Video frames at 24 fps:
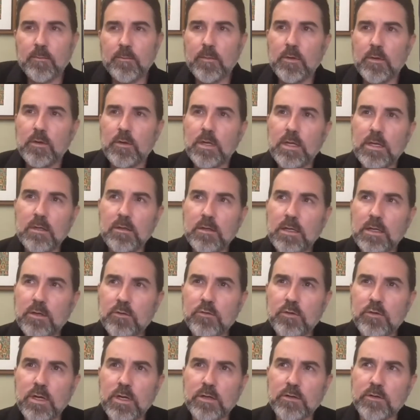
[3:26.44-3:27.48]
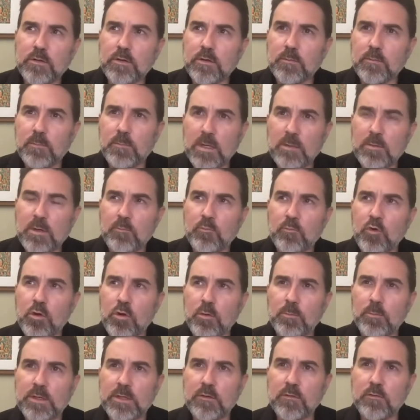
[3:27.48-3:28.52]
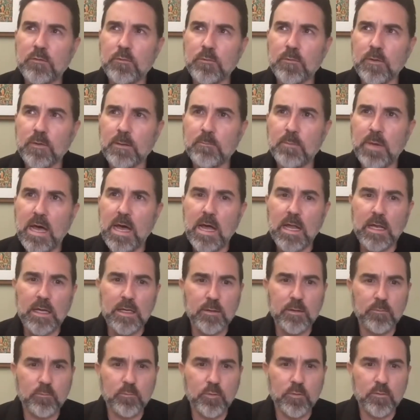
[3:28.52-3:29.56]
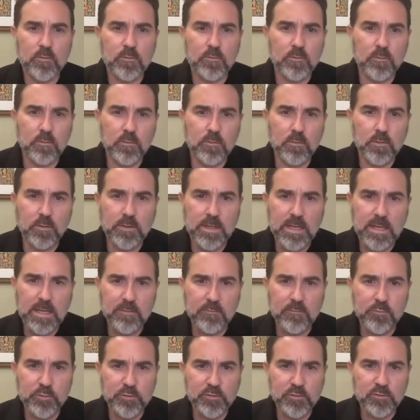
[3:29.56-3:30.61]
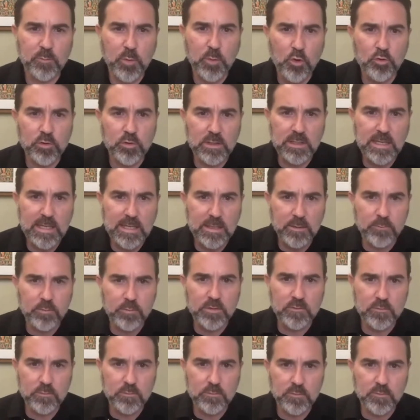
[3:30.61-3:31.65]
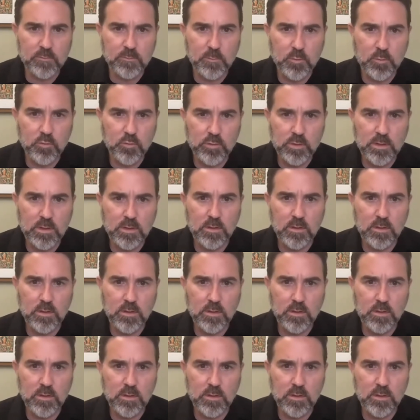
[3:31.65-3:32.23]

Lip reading: in the introduction, maybe I'm wrong, but did you say Pali was never a spoken language? It was more